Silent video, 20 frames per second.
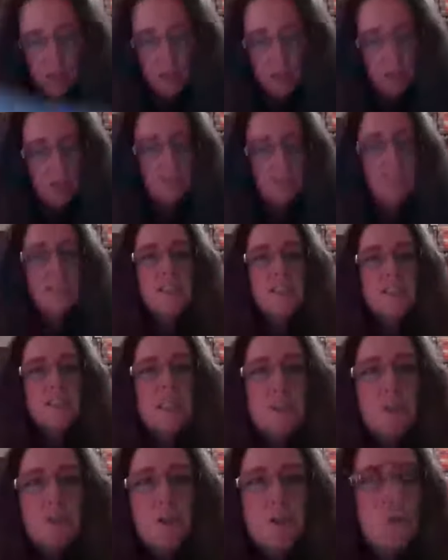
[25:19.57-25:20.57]

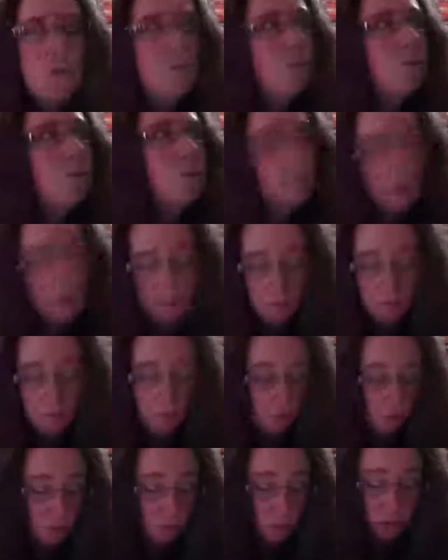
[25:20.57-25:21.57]
skip to, I think it was
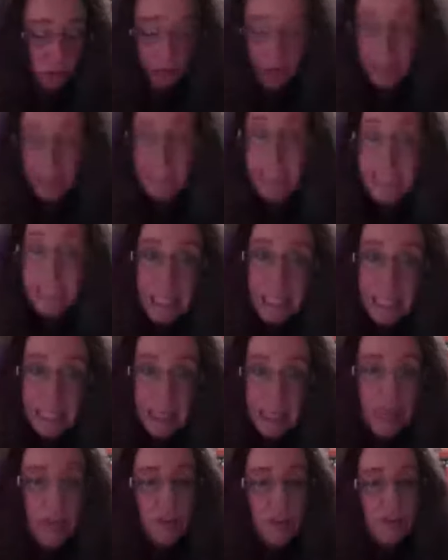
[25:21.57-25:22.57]
2018,
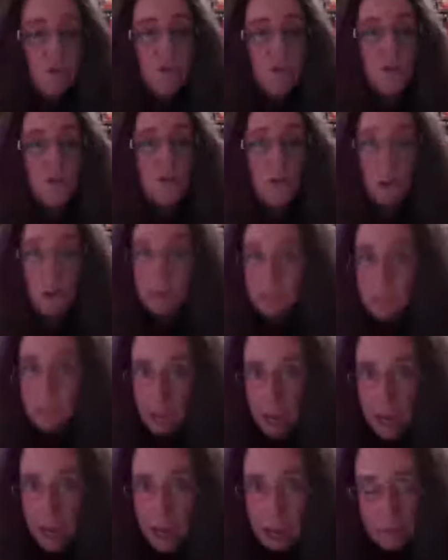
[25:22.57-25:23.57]
the New York
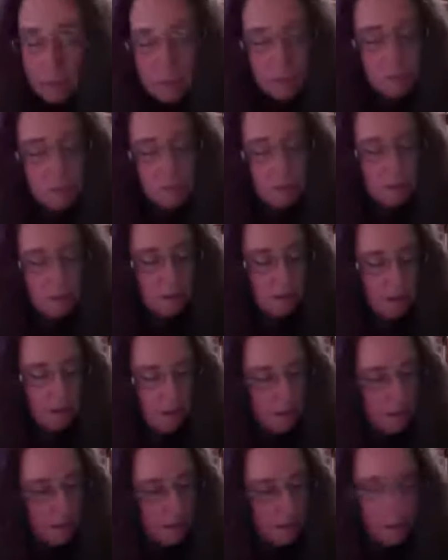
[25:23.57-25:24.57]
Times
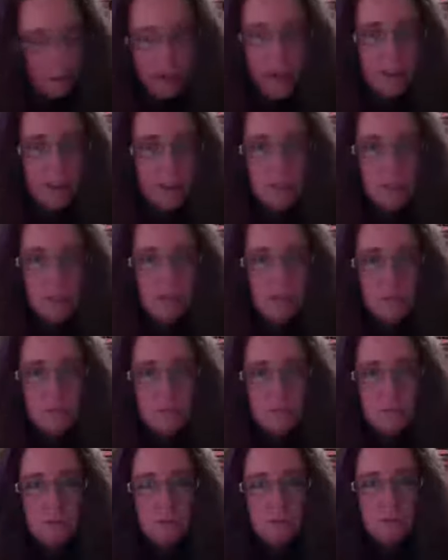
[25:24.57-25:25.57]
decides
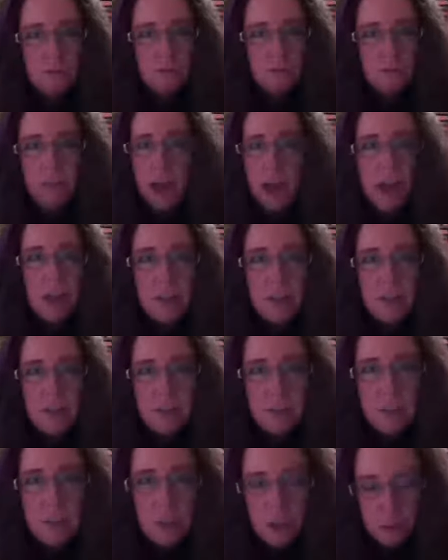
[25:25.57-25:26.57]
to find
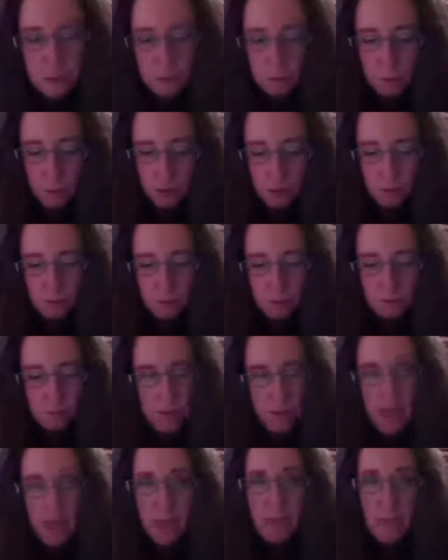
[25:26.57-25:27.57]
Mr. Birchman
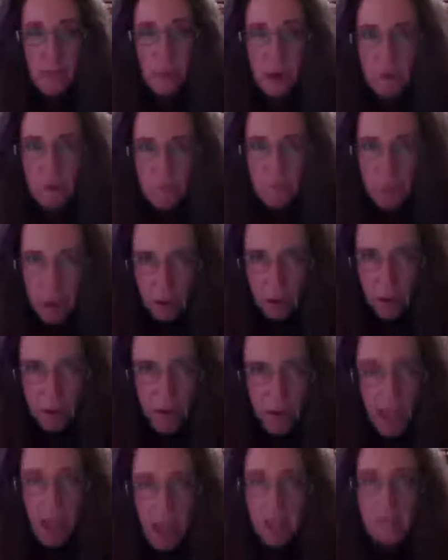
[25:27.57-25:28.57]
and wife Mary
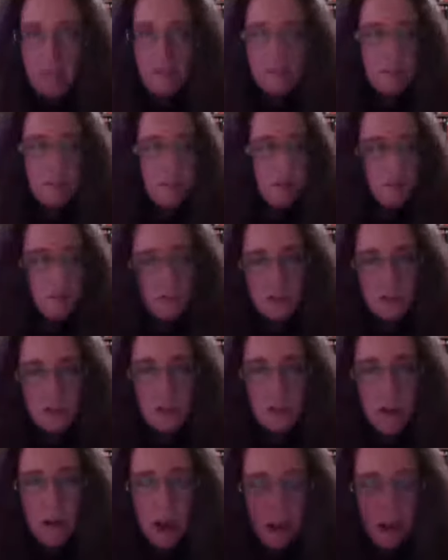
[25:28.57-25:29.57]
and do a
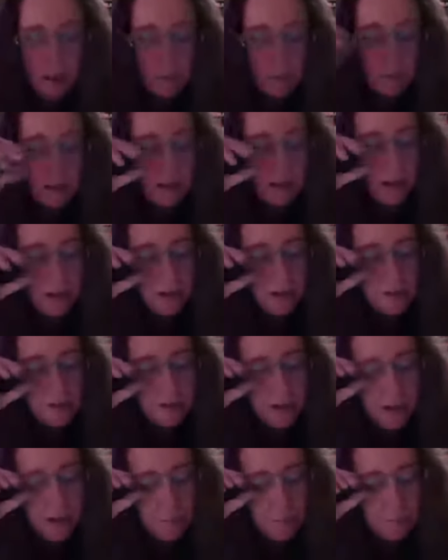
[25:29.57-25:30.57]
story on them.
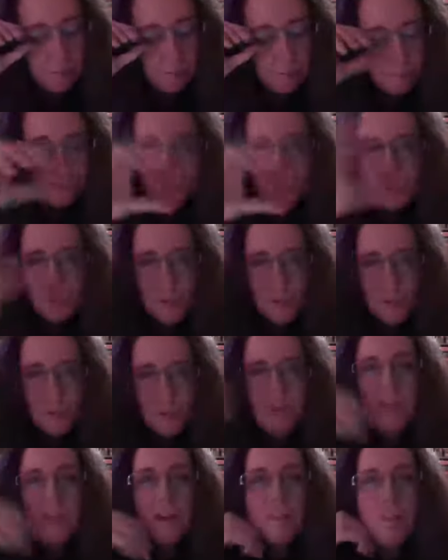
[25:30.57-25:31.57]
And this was
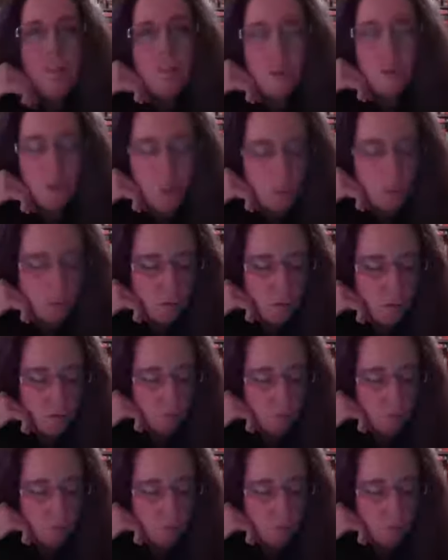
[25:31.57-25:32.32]
my favorite quote from it.